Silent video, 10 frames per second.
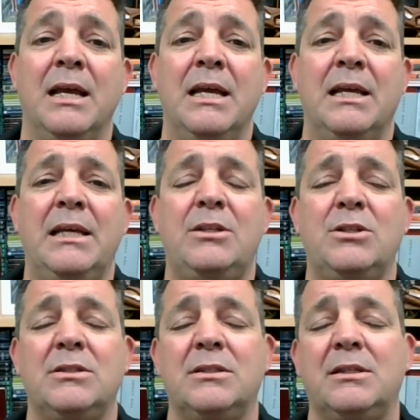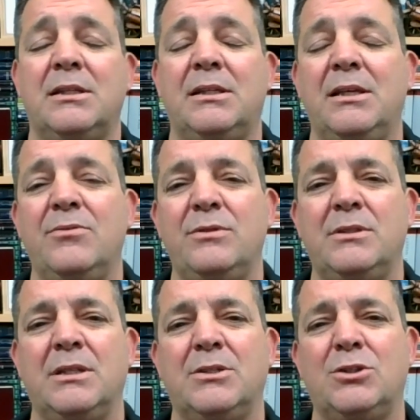He just gives
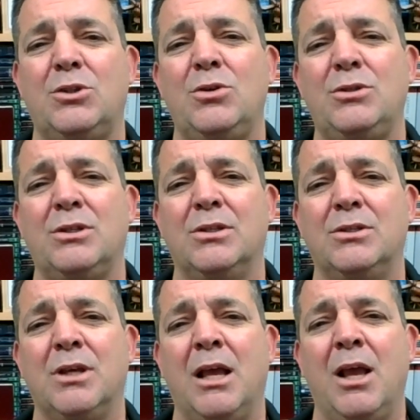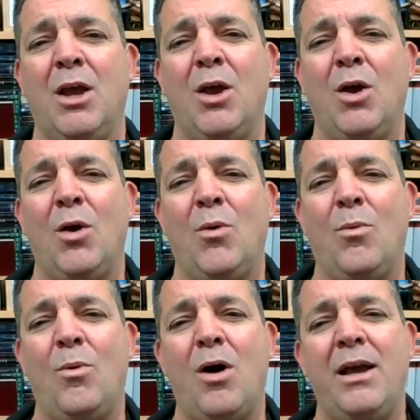excuses
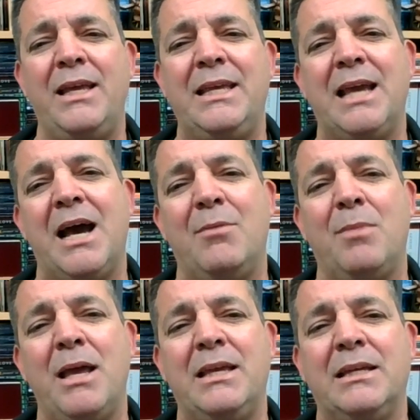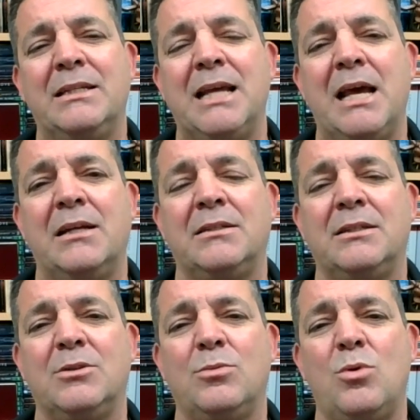why he can't make it down
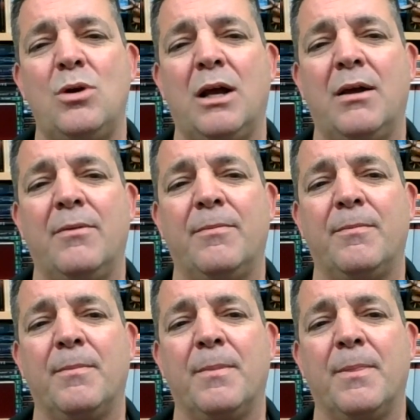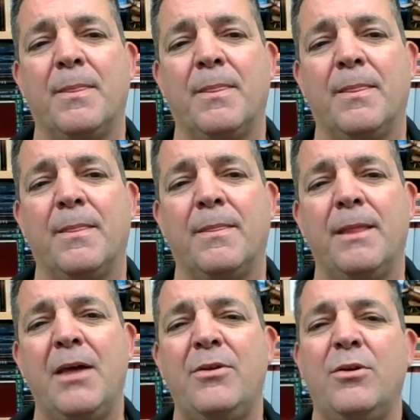to the water.
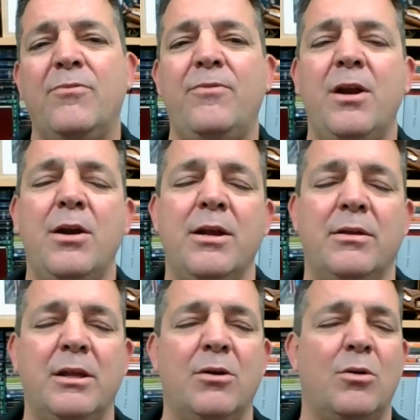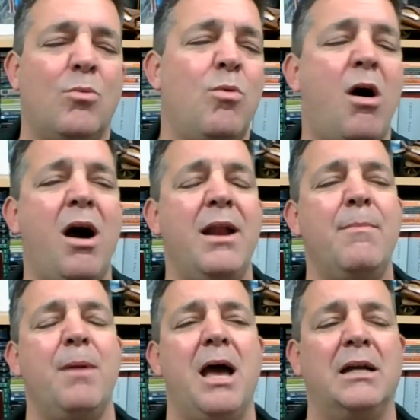Now, there are a wide
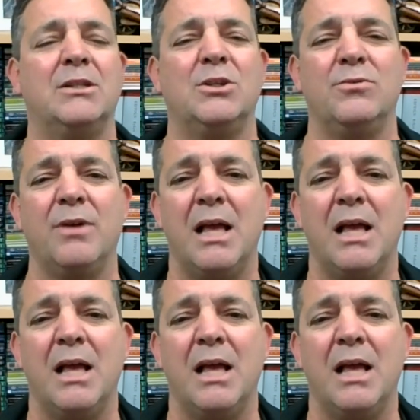amount of